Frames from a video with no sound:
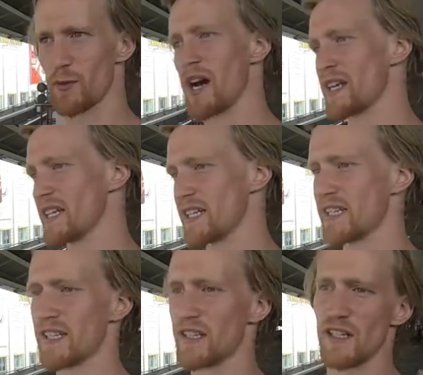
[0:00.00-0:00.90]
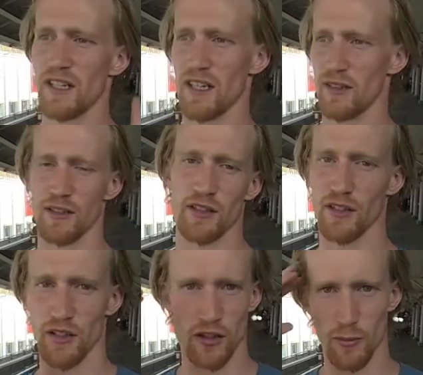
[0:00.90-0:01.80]
money,
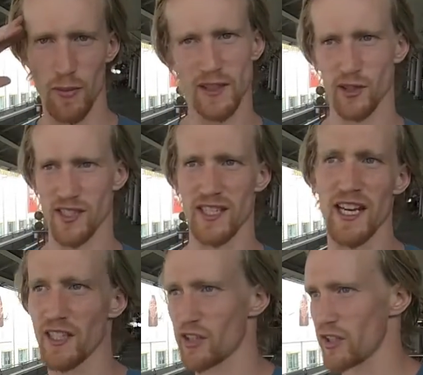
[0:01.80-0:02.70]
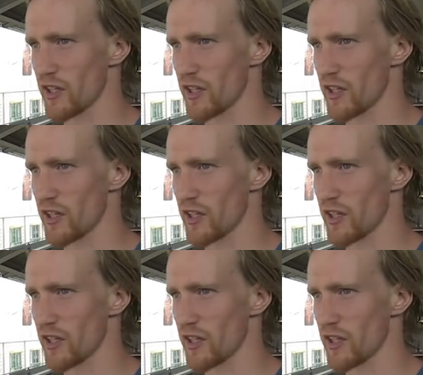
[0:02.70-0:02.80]
your mental state,